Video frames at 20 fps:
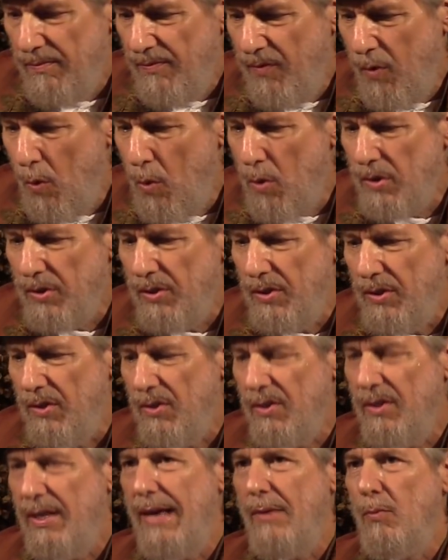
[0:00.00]

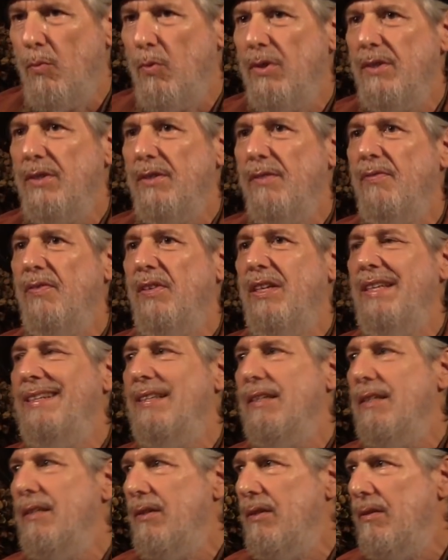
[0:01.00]
forces that were
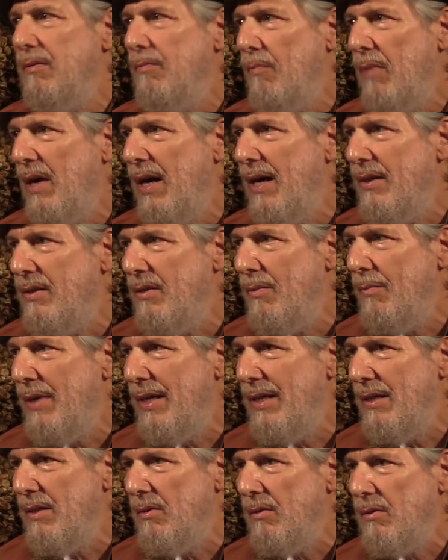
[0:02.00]
defeated by the
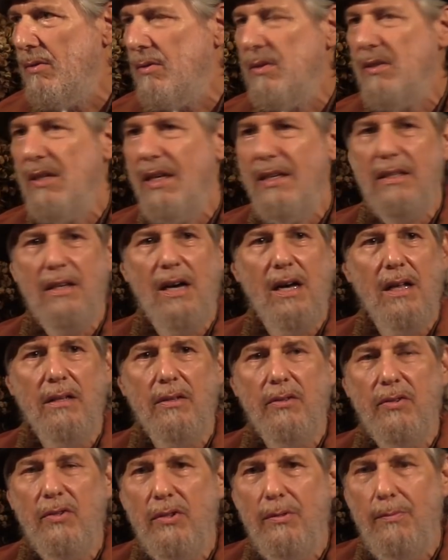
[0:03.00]
male
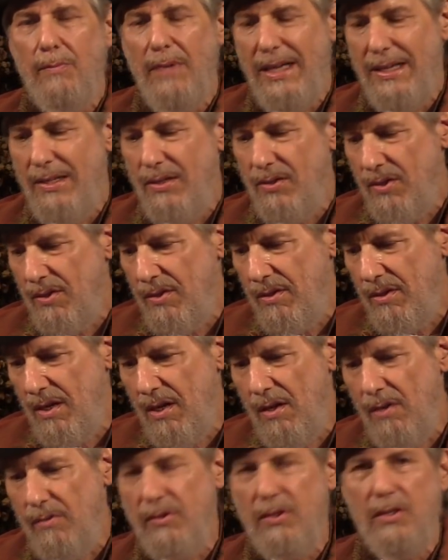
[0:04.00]
psychology based
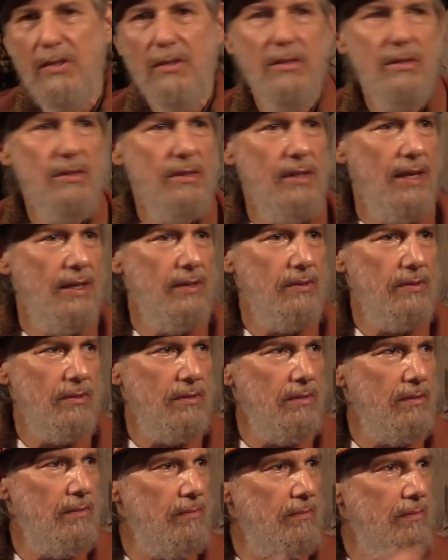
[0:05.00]
culture that